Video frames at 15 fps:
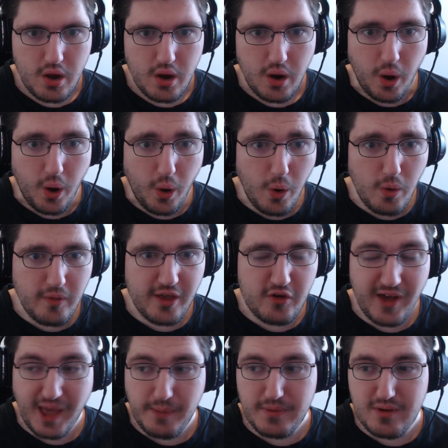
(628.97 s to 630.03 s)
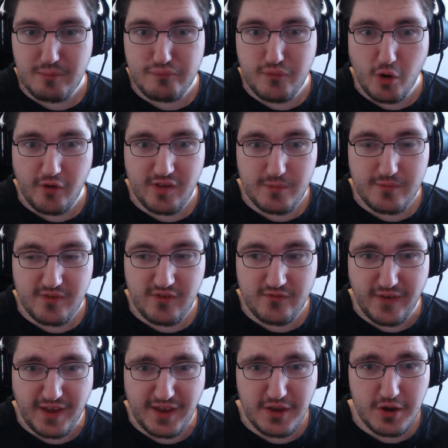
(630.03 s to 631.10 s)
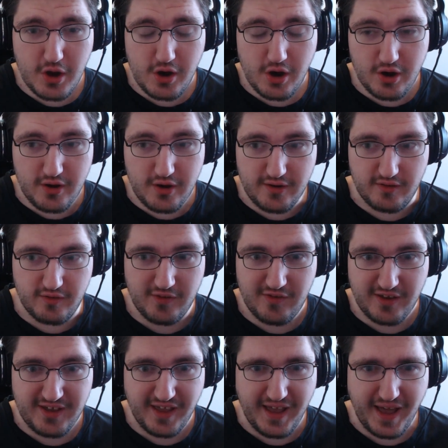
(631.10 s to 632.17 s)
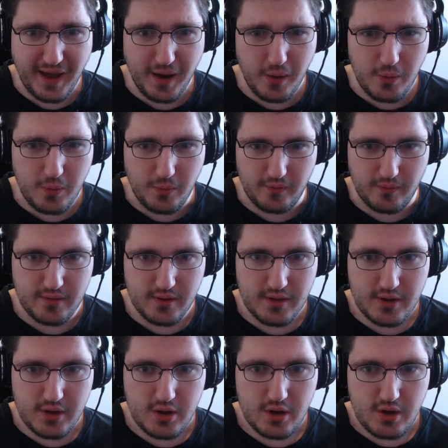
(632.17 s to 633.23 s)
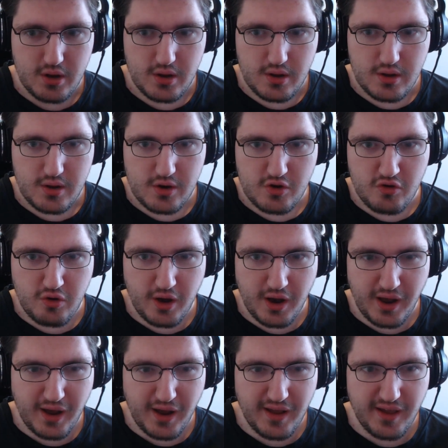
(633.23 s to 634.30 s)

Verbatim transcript: Holy crap, you broke some of his fingers! get out! God!